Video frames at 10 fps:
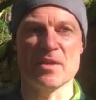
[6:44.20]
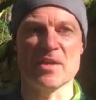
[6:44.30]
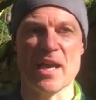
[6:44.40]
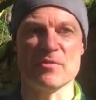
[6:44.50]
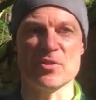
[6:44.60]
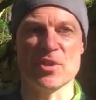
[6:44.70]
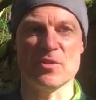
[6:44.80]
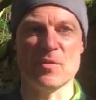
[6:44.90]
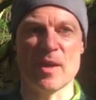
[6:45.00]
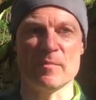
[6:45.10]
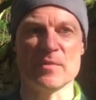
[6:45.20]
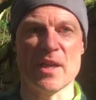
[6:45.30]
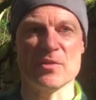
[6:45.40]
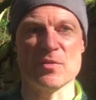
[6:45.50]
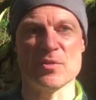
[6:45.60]
down
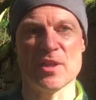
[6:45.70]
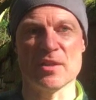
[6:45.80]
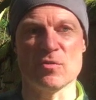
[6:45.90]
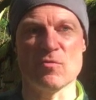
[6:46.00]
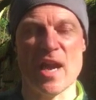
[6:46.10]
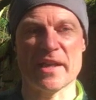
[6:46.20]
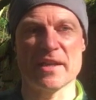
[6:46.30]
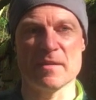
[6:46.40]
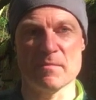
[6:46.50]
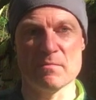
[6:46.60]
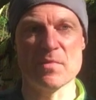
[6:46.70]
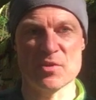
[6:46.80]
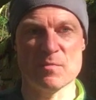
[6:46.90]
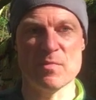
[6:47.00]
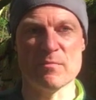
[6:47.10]
to a single rack,
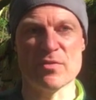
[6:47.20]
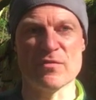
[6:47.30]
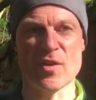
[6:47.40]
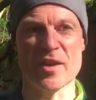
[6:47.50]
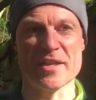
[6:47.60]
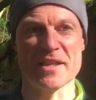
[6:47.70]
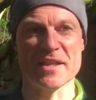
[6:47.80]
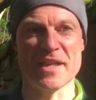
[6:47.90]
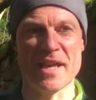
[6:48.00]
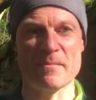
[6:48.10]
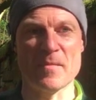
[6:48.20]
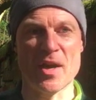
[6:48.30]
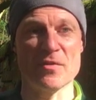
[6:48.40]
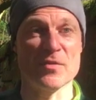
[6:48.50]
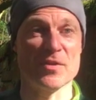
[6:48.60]
but providing
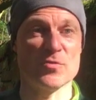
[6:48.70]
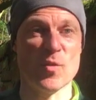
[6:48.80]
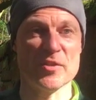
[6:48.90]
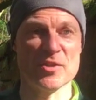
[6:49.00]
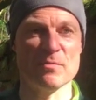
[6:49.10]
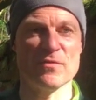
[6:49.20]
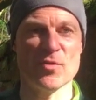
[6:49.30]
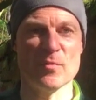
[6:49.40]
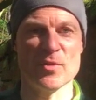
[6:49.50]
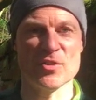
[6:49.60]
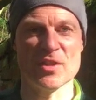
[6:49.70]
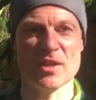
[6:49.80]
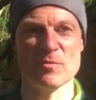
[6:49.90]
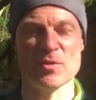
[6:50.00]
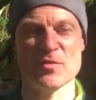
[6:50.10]
over twice the performance that
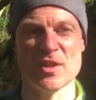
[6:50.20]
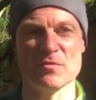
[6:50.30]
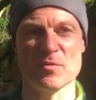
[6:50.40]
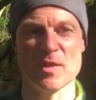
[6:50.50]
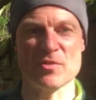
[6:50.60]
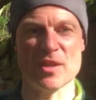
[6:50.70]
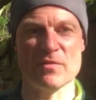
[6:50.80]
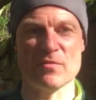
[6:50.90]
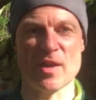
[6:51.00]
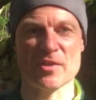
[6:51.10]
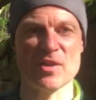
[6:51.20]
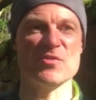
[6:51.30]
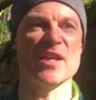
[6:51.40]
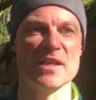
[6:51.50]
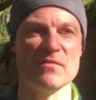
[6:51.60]
they would have seen from those 11 racks. So
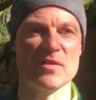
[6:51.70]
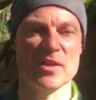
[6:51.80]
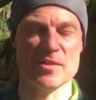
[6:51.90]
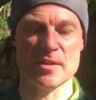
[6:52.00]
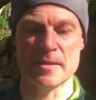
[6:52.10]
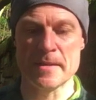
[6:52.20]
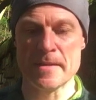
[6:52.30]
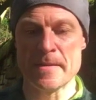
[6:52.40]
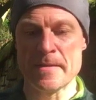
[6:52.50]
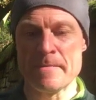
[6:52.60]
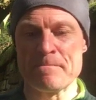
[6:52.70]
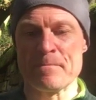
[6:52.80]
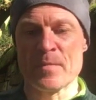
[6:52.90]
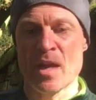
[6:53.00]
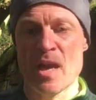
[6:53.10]
significant.
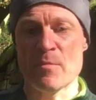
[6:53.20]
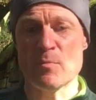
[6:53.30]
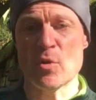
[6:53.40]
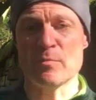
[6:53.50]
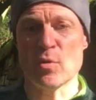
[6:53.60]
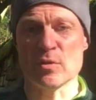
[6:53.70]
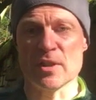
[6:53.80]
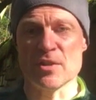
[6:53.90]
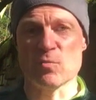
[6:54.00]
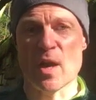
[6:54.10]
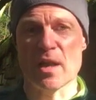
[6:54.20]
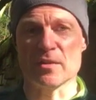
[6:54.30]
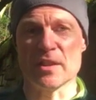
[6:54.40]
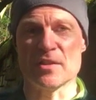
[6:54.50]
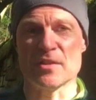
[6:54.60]
But more importantly as well,
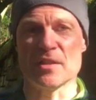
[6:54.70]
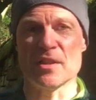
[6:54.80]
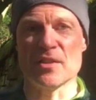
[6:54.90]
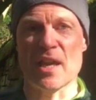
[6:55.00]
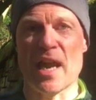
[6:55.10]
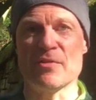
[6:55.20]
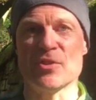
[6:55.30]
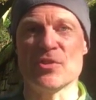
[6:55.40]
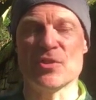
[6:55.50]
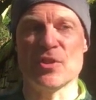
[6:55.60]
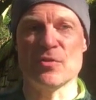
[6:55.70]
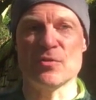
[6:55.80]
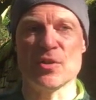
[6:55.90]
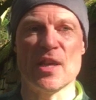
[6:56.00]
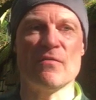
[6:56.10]
this allows us to
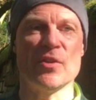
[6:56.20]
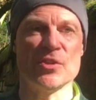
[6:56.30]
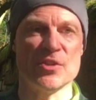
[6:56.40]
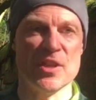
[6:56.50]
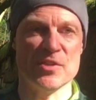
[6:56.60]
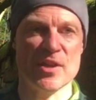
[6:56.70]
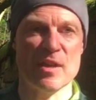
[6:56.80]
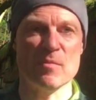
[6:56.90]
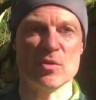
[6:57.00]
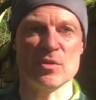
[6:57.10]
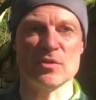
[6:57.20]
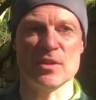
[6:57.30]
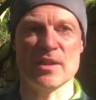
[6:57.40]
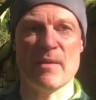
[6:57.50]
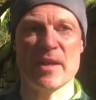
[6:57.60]
leverage a TCO model
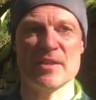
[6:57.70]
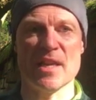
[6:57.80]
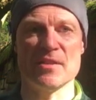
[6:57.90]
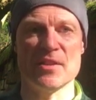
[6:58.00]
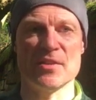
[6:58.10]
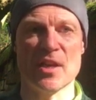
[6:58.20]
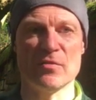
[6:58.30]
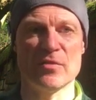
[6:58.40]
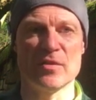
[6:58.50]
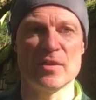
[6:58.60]
that now extends itself